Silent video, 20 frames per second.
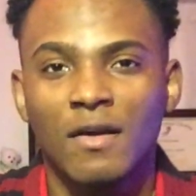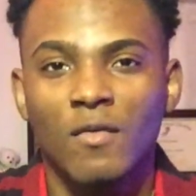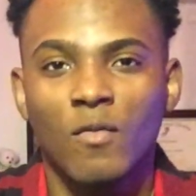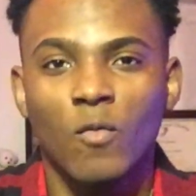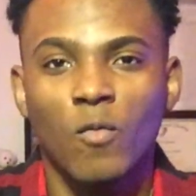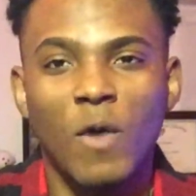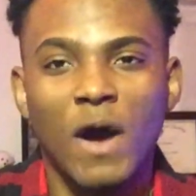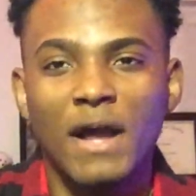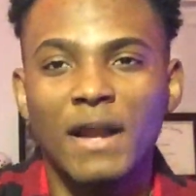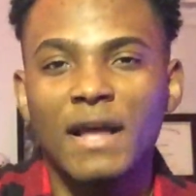
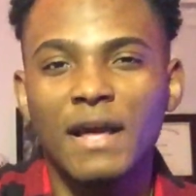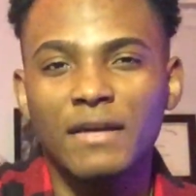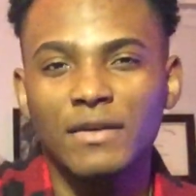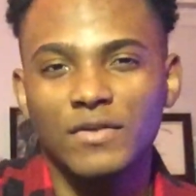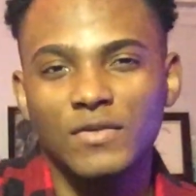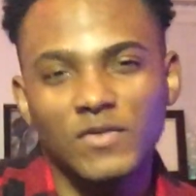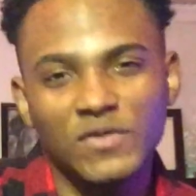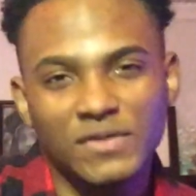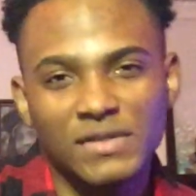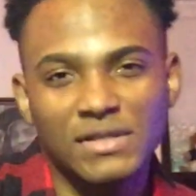why not
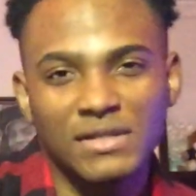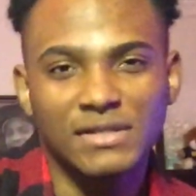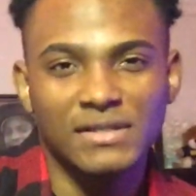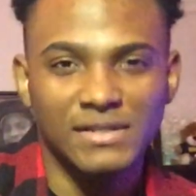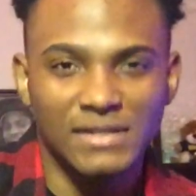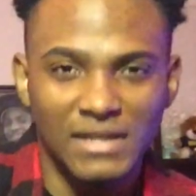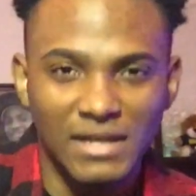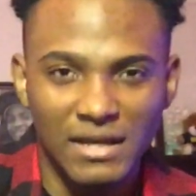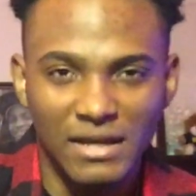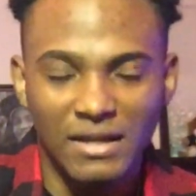use the
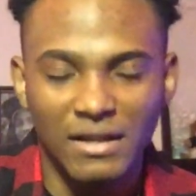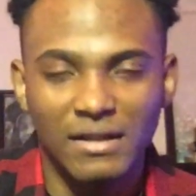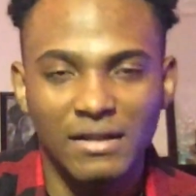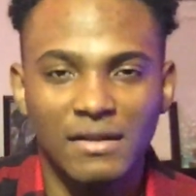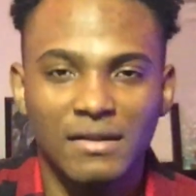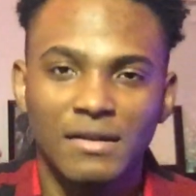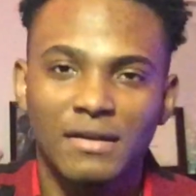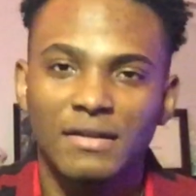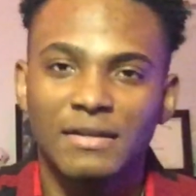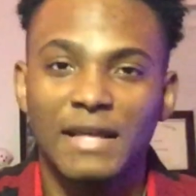skill
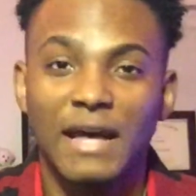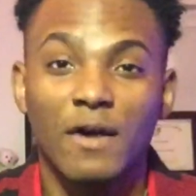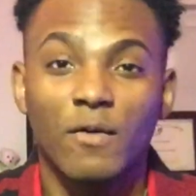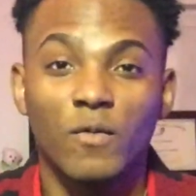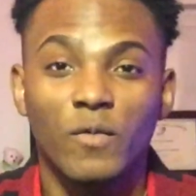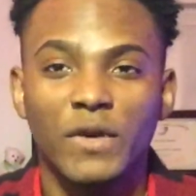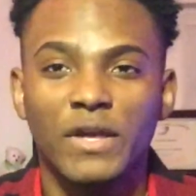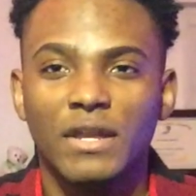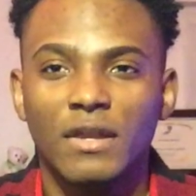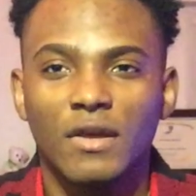that
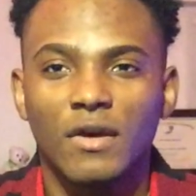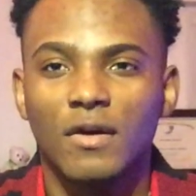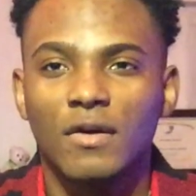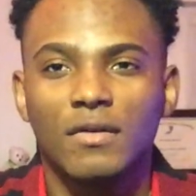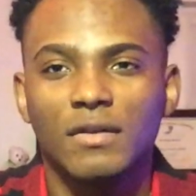we know?